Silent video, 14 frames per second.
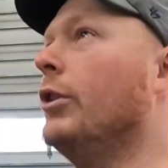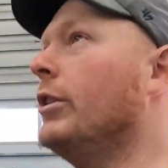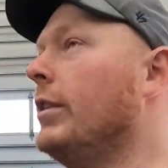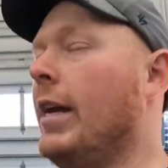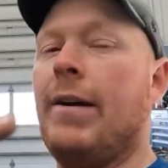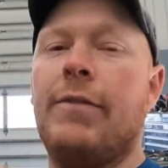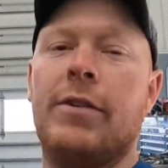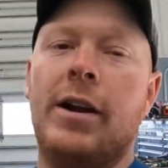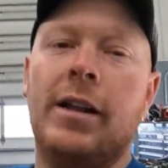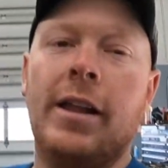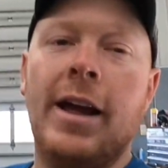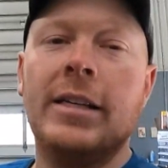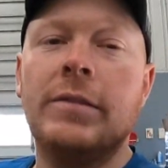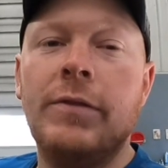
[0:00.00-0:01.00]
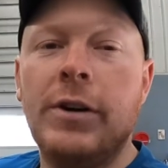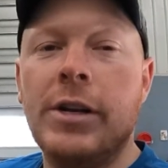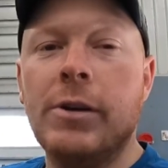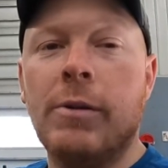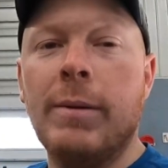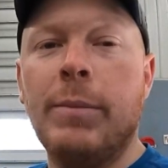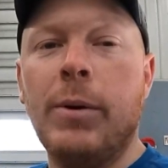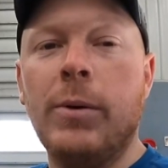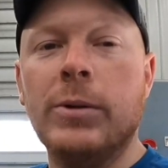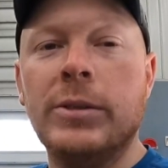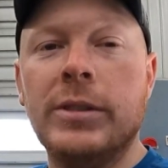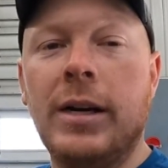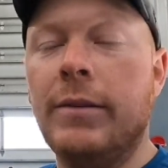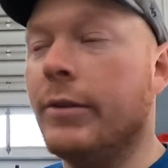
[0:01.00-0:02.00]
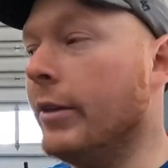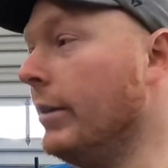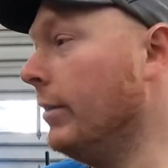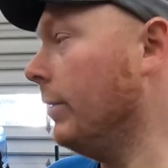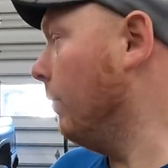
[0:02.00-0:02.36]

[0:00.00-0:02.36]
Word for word: just after that last video I posted of it